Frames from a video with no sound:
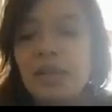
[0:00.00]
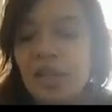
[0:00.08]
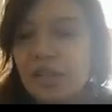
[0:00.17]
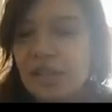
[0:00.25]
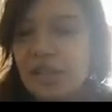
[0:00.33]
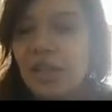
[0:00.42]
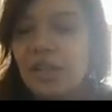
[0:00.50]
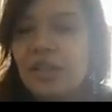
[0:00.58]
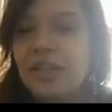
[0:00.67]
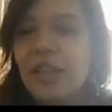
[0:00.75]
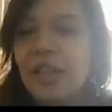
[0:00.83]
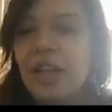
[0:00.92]
installs
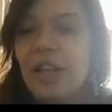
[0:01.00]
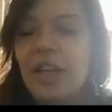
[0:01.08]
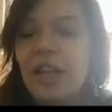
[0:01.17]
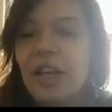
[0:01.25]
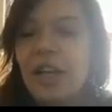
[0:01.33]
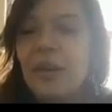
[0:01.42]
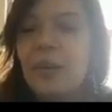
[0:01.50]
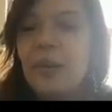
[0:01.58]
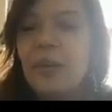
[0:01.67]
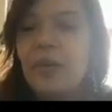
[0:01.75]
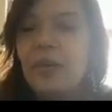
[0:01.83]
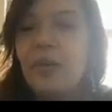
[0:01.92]

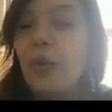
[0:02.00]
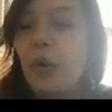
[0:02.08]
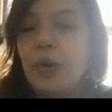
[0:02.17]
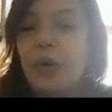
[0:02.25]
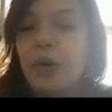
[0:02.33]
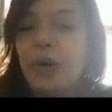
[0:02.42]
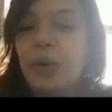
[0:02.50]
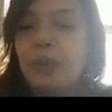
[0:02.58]
for your